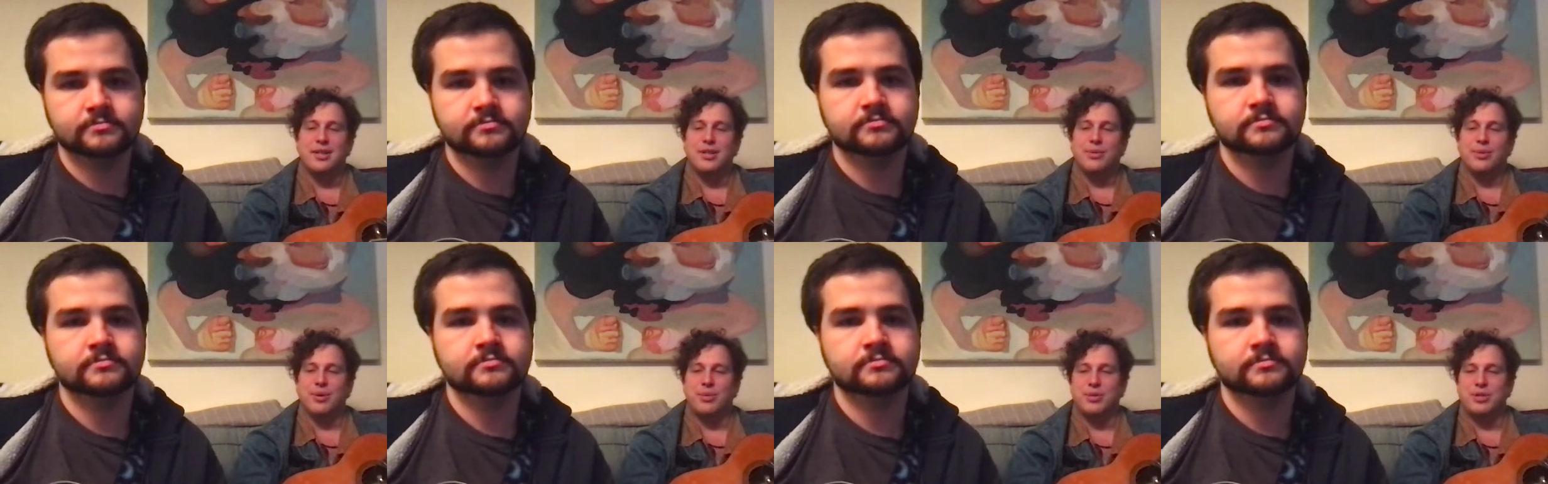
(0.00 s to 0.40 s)

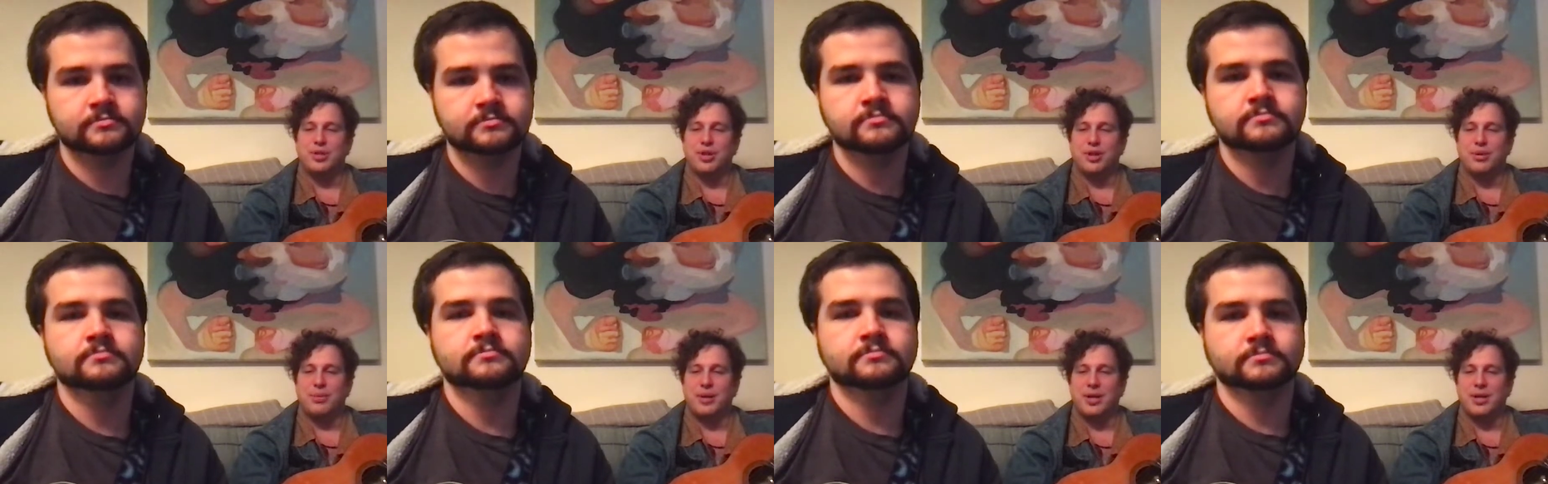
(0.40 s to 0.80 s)
Speaker 1: where we
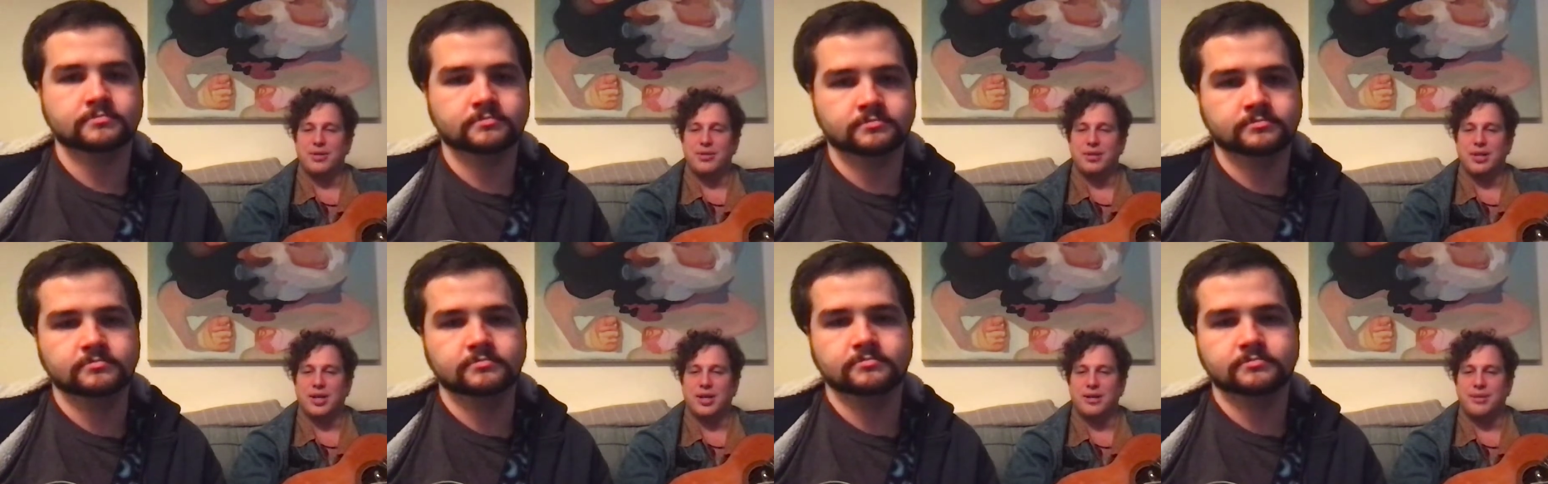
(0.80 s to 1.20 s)
talk
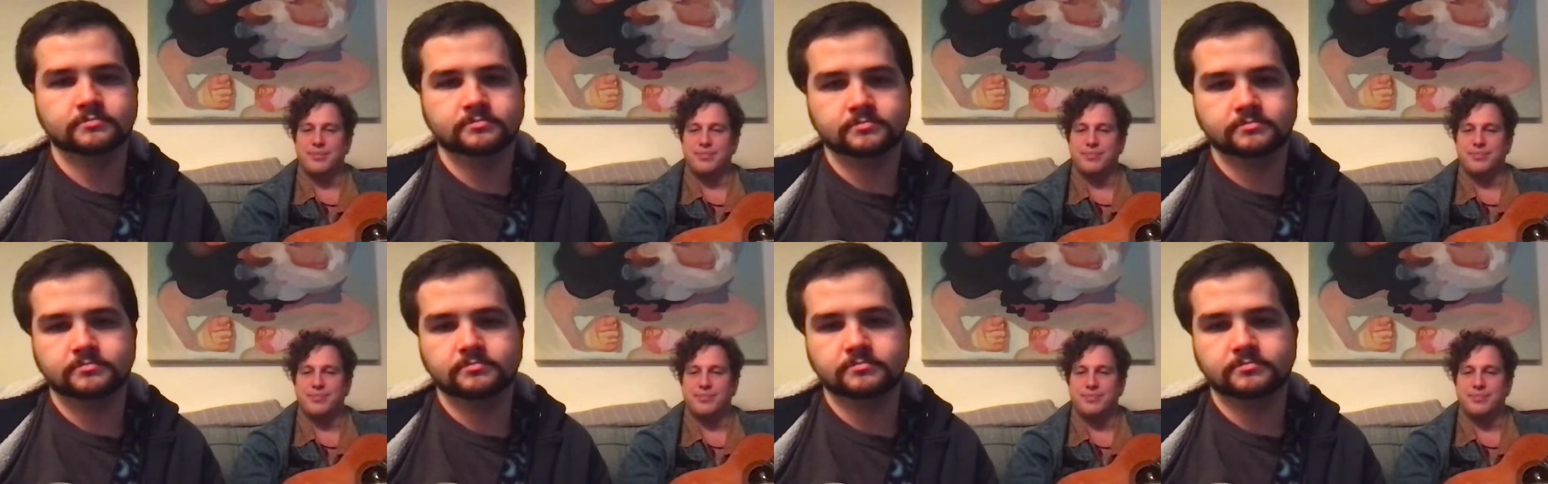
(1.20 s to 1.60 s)
about
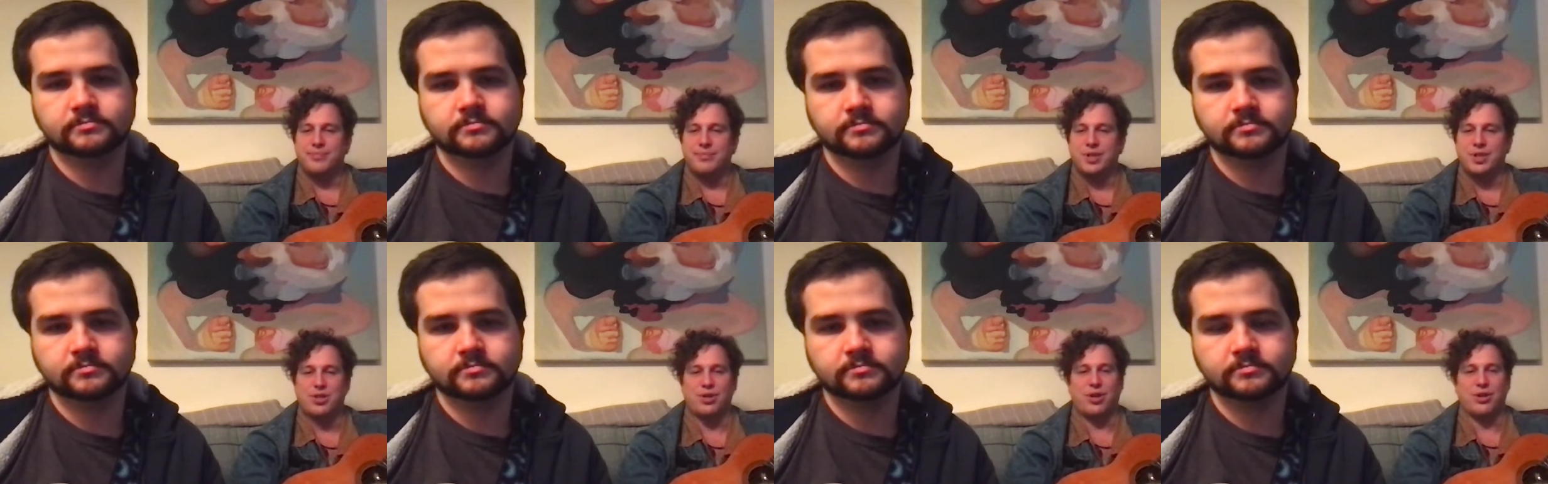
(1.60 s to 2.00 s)
um
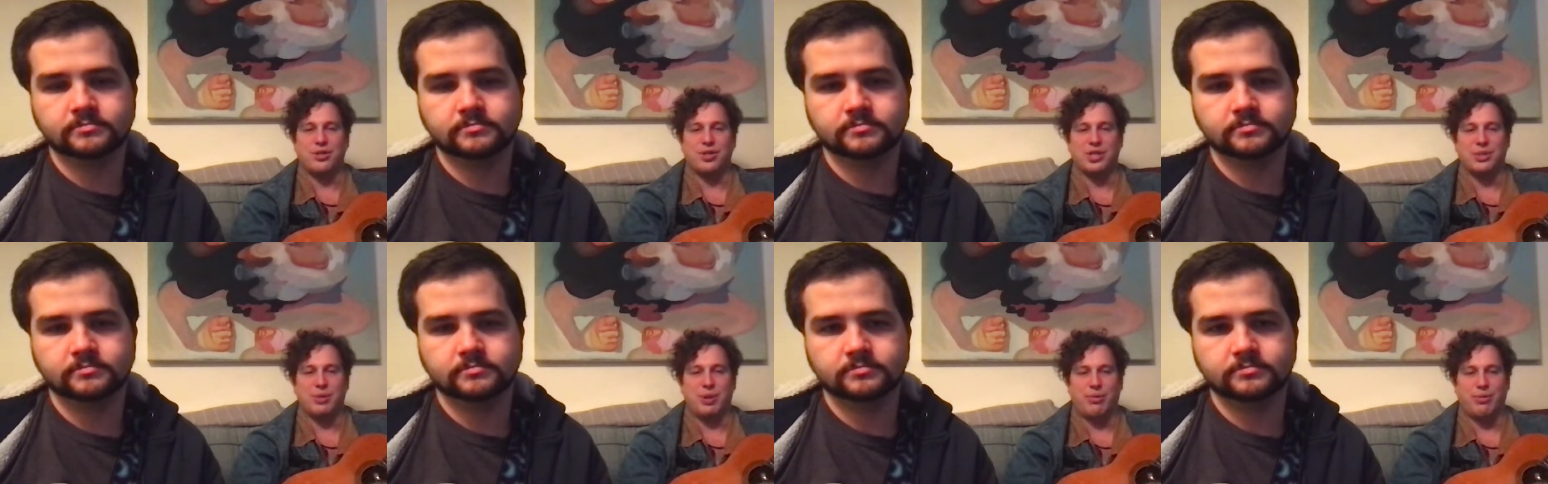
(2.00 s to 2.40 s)
the songs
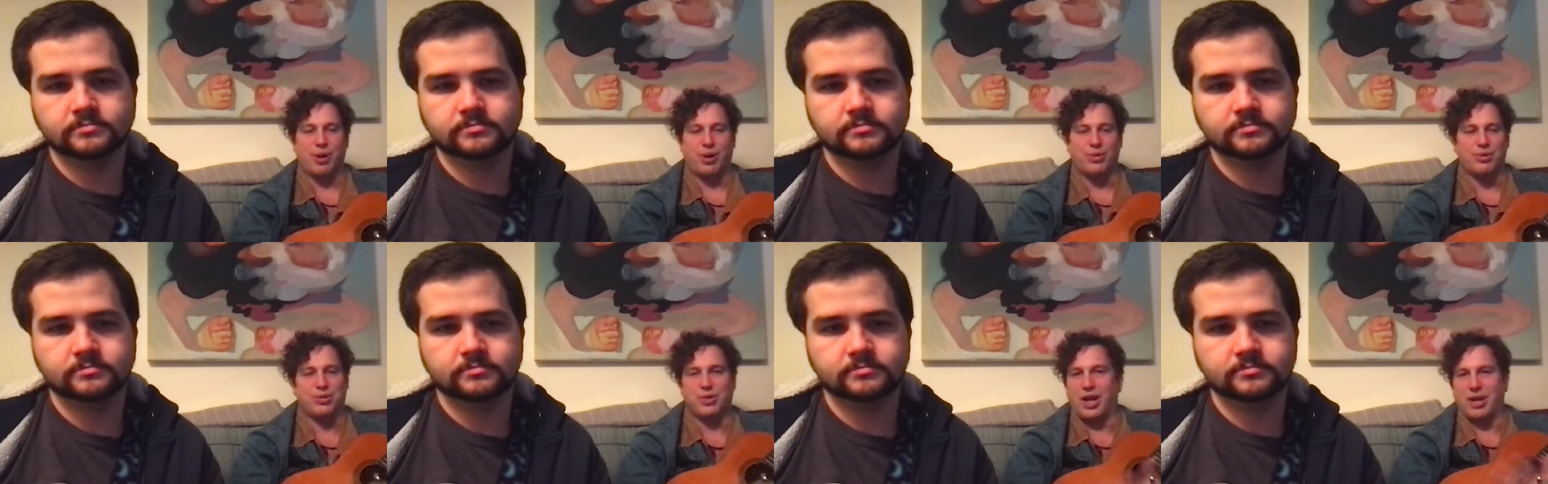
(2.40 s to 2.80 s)
that we
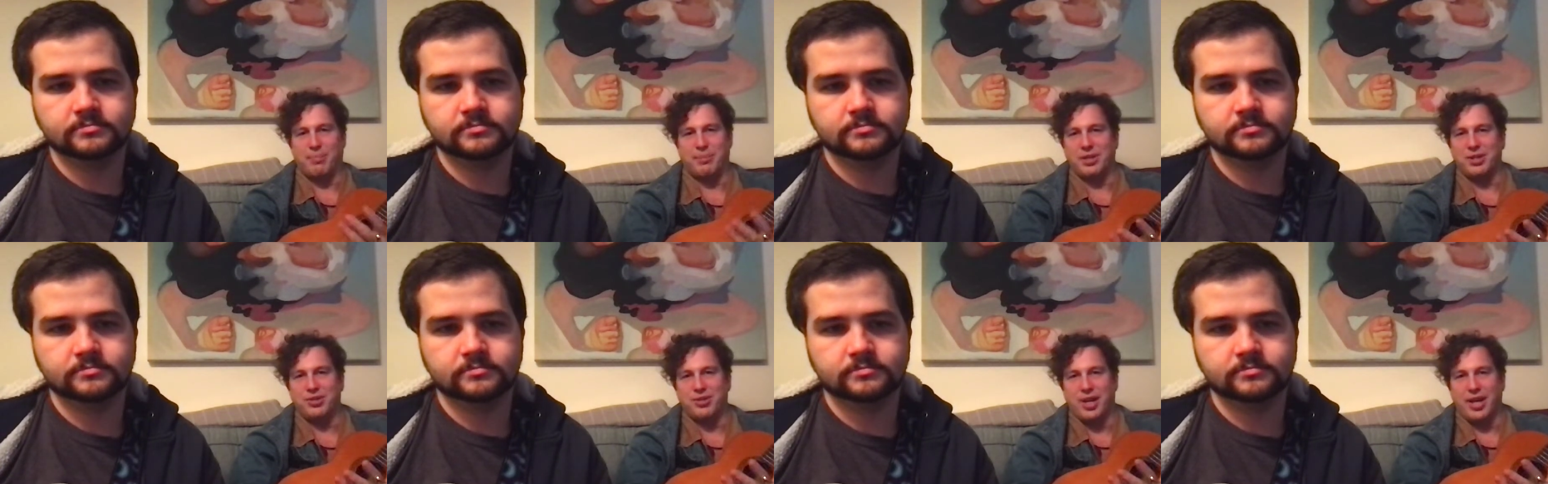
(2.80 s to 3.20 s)
wrote track
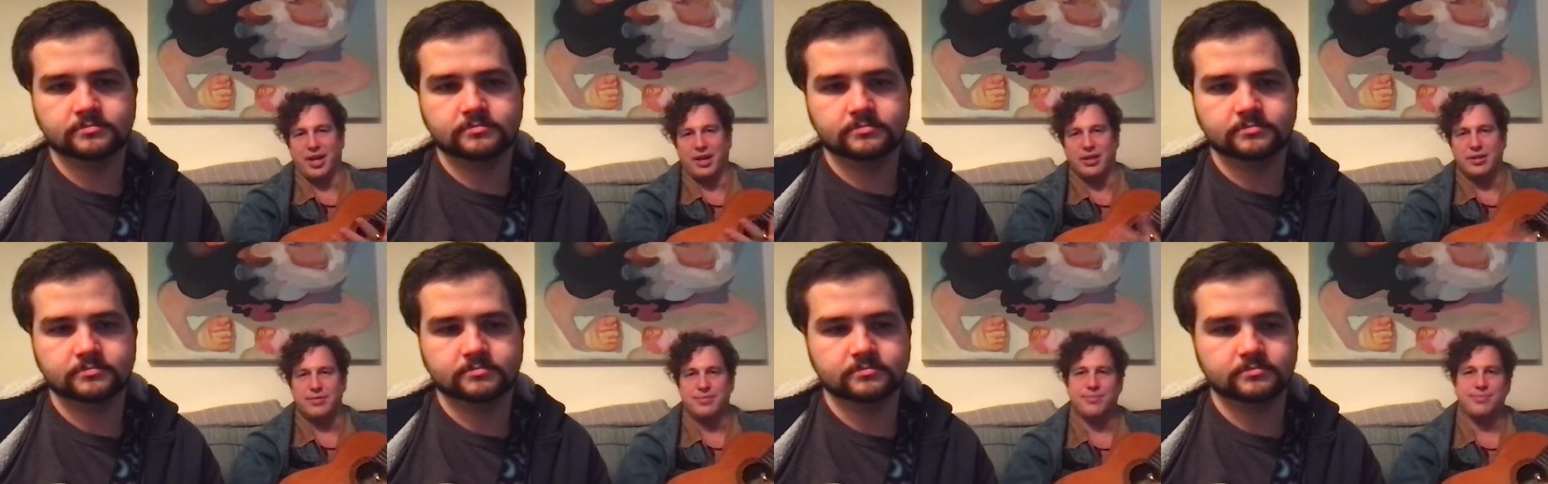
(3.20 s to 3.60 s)
by track.